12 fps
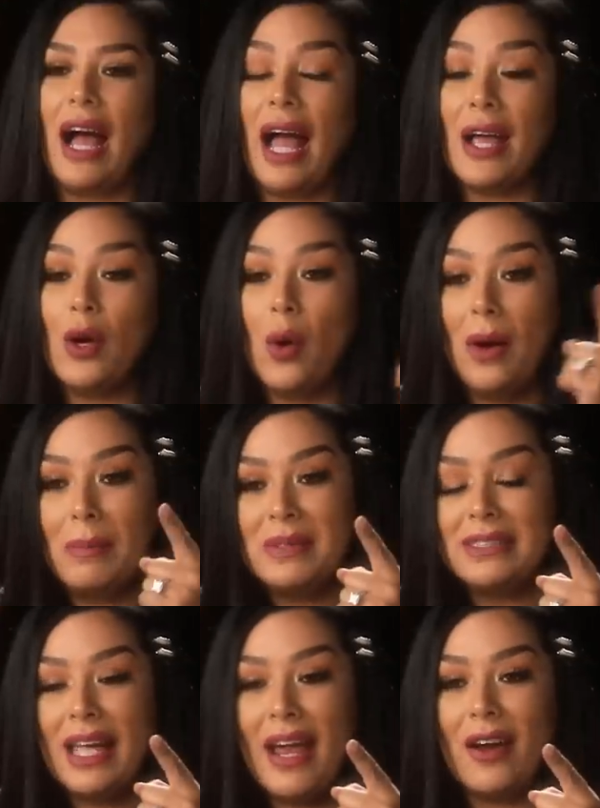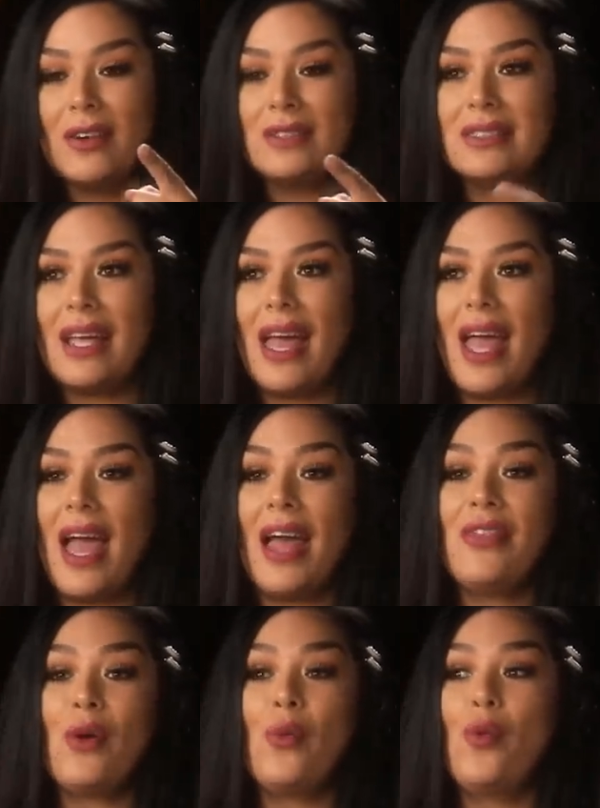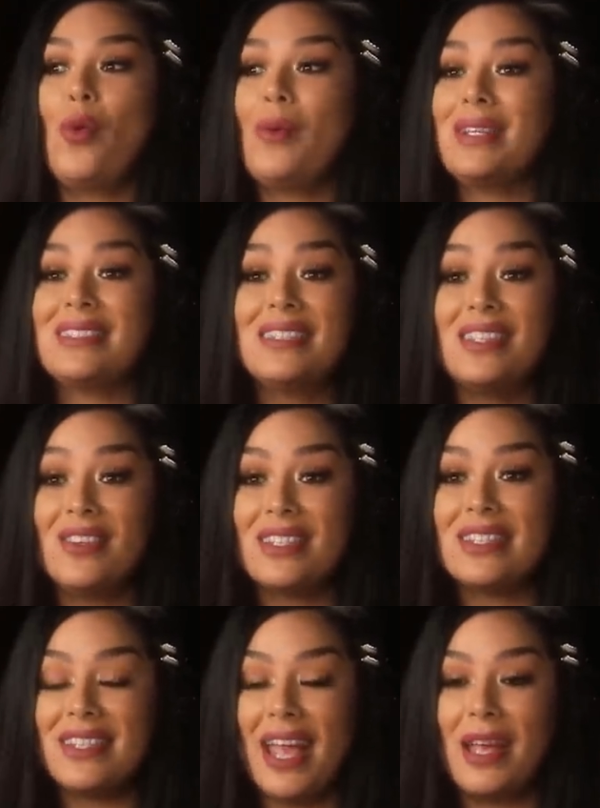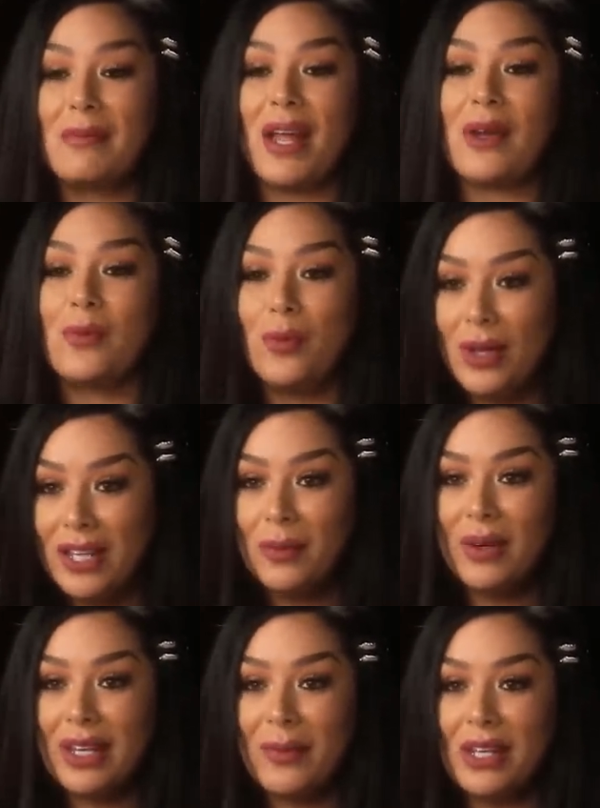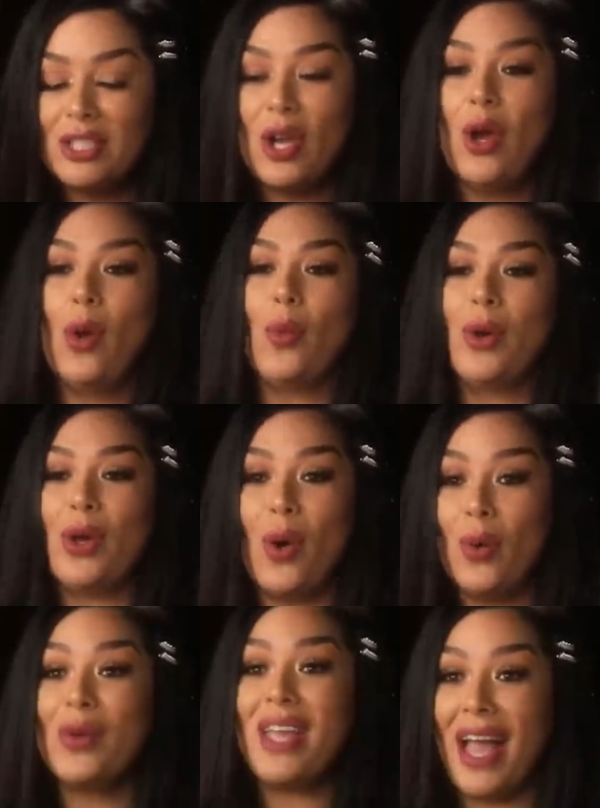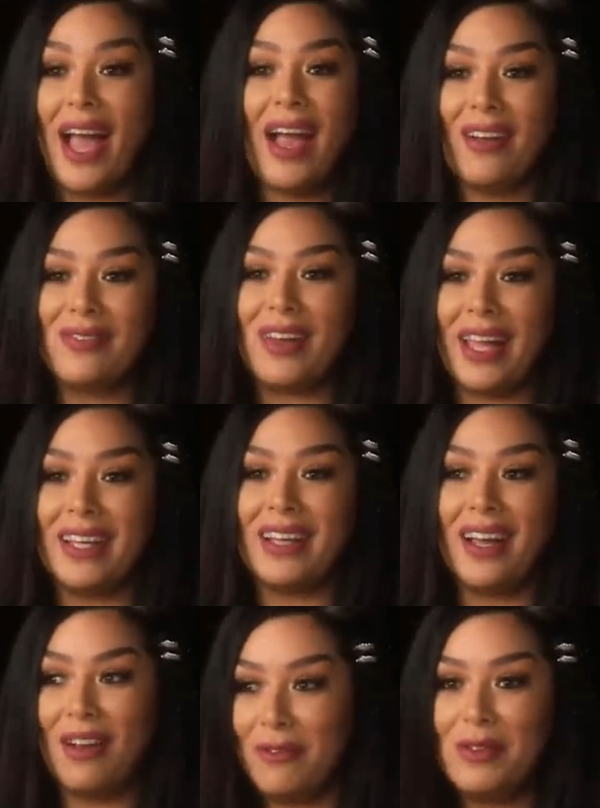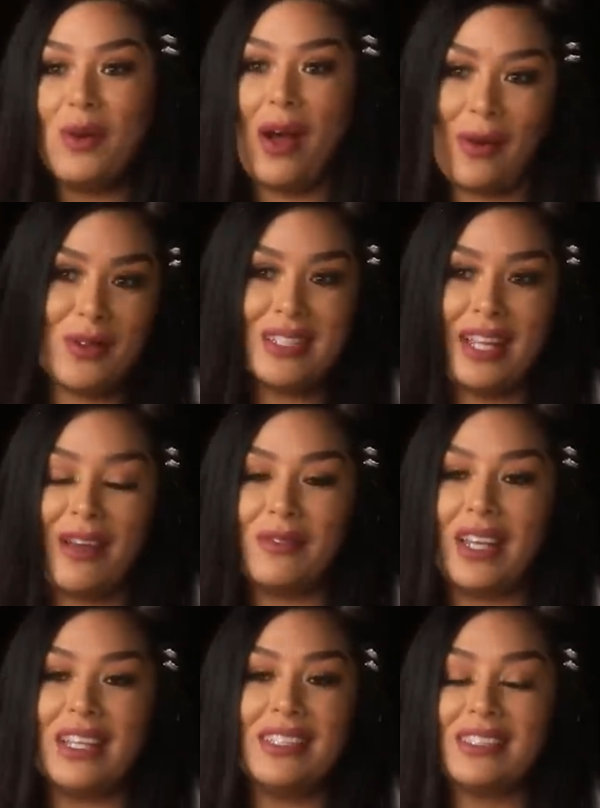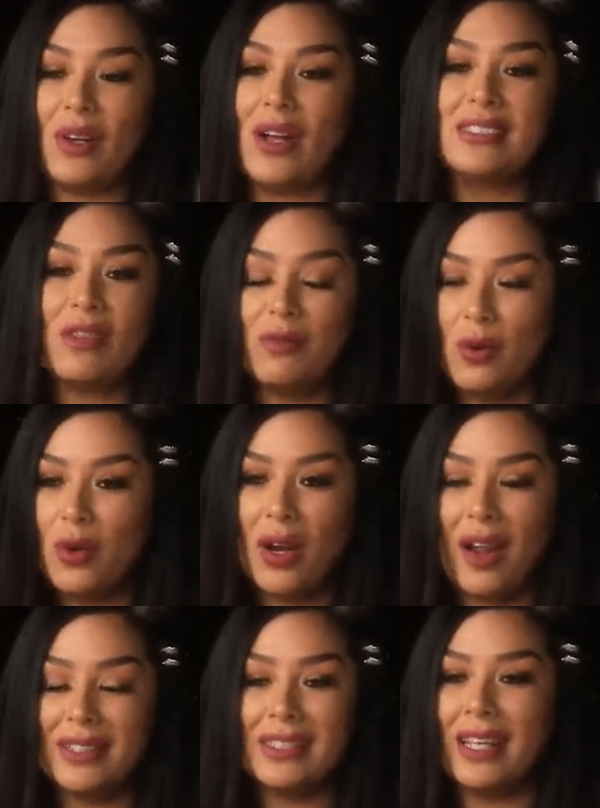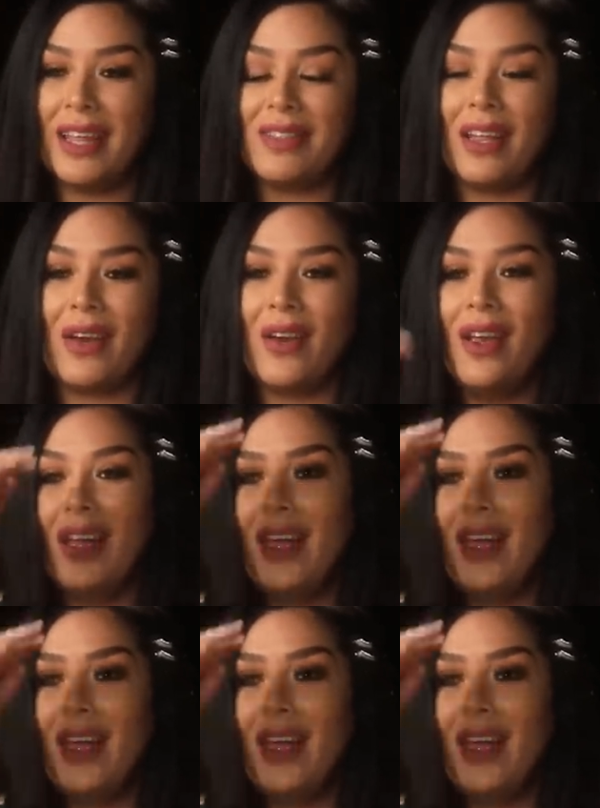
I go upstairs and the room is still the same. Like, really, Ricky Rich. We only have like a few hours left and he still has a full closet in there.